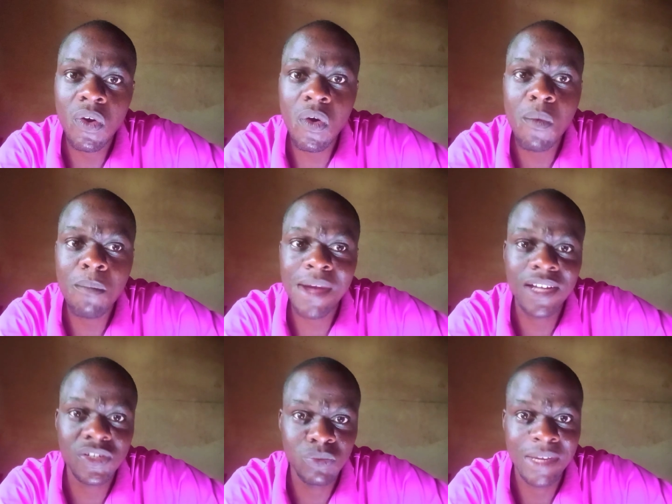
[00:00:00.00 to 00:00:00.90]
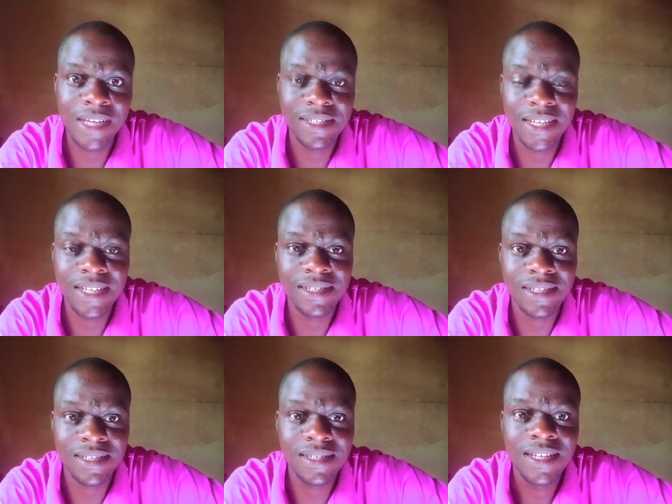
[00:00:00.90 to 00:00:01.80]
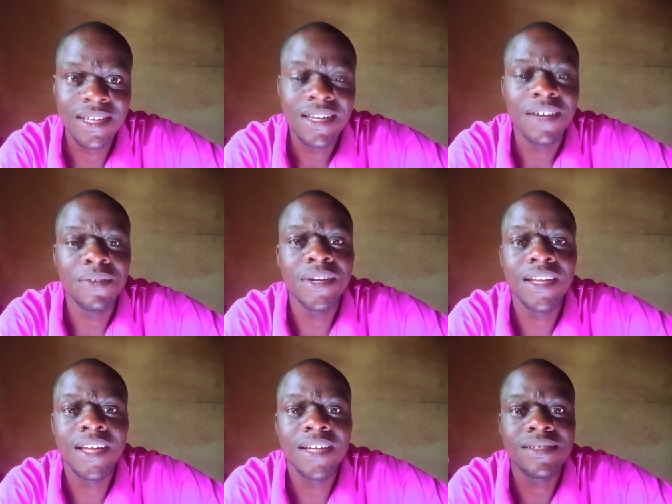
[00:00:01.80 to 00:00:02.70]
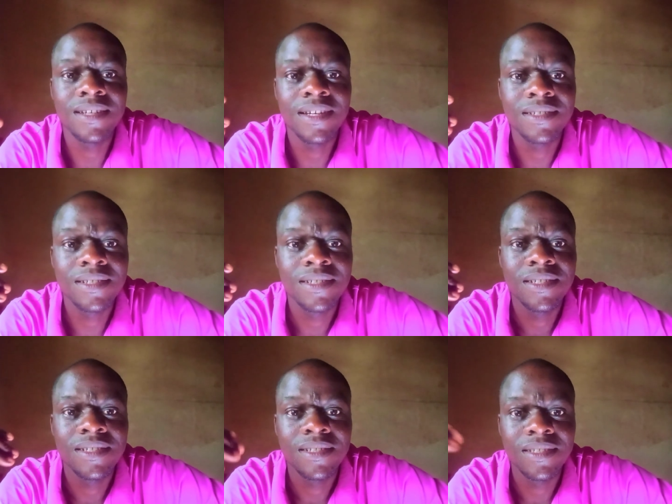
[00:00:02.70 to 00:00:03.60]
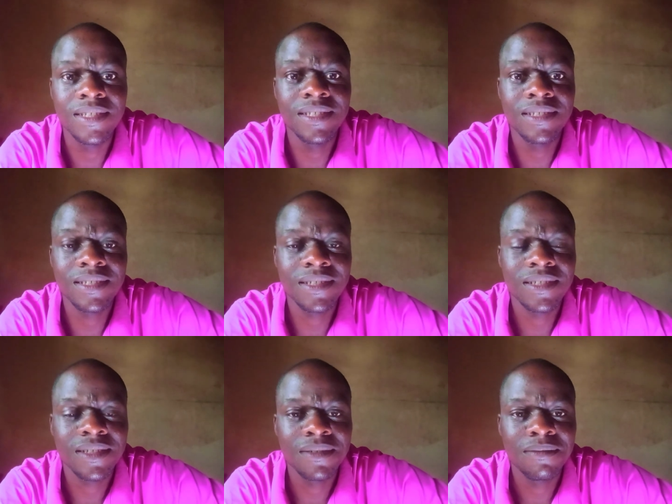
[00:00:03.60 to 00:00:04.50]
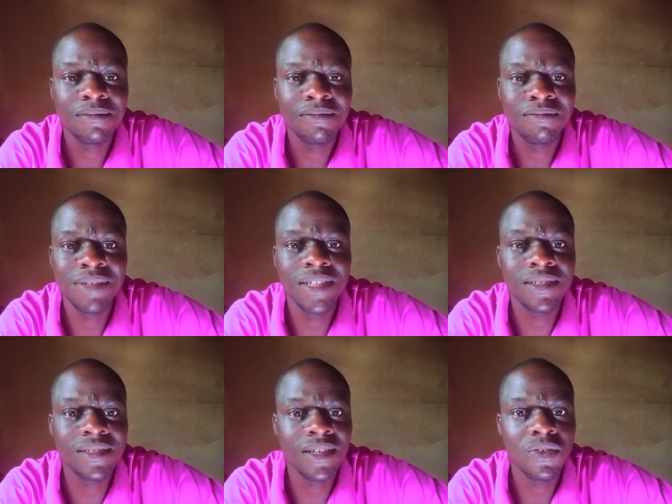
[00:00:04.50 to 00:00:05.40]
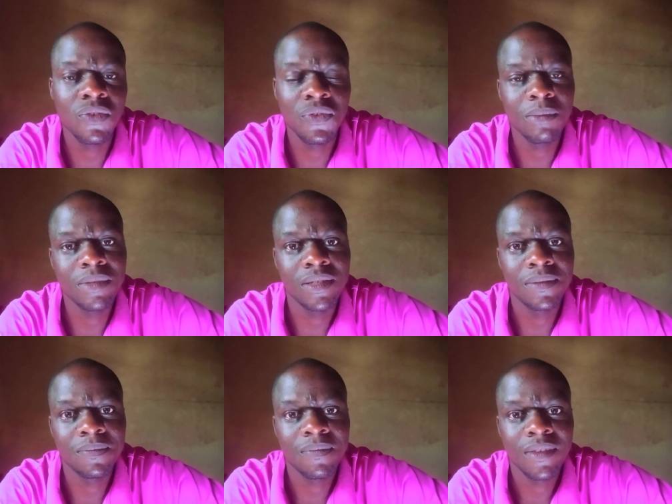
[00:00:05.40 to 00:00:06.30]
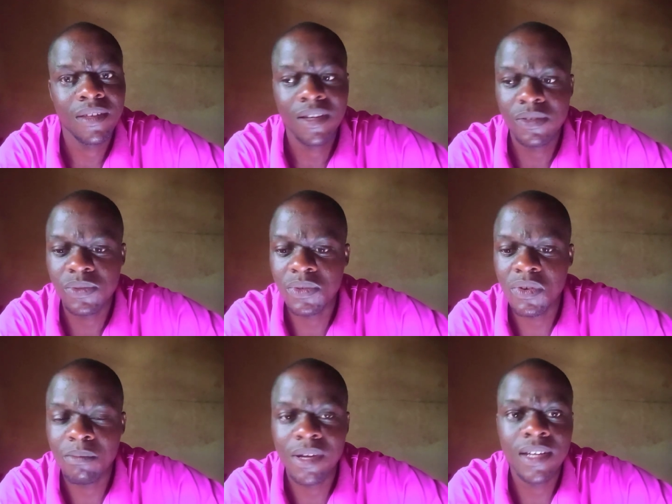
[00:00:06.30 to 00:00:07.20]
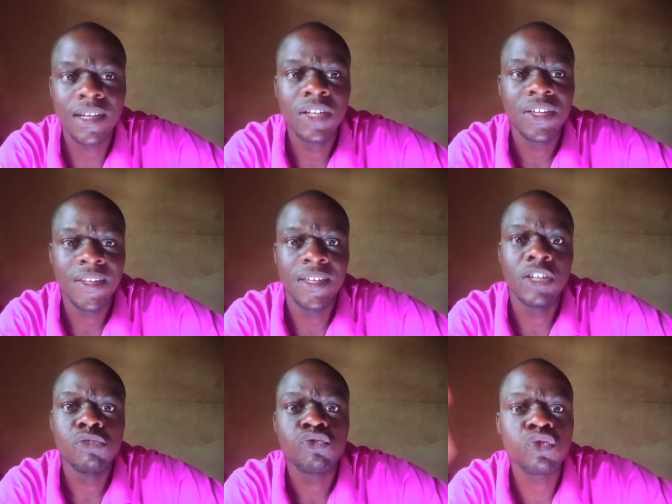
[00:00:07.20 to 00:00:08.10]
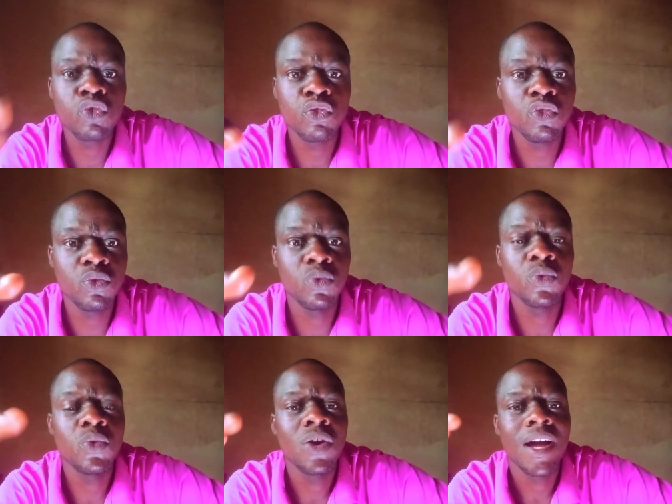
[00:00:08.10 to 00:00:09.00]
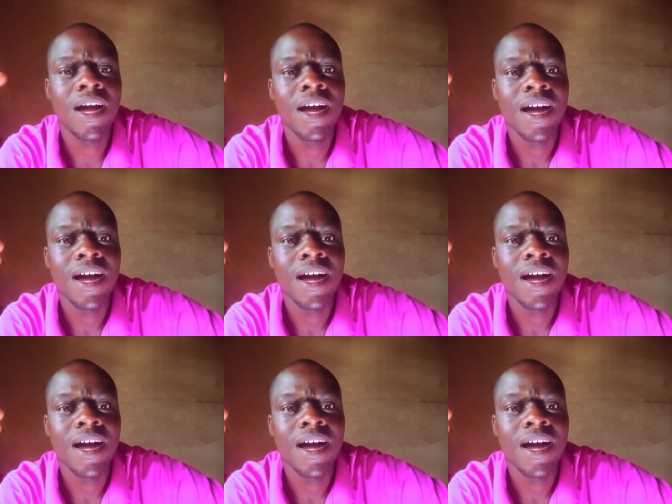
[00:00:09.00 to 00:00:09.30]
come back to my senses and realize that these places are not for me I need to come back here so you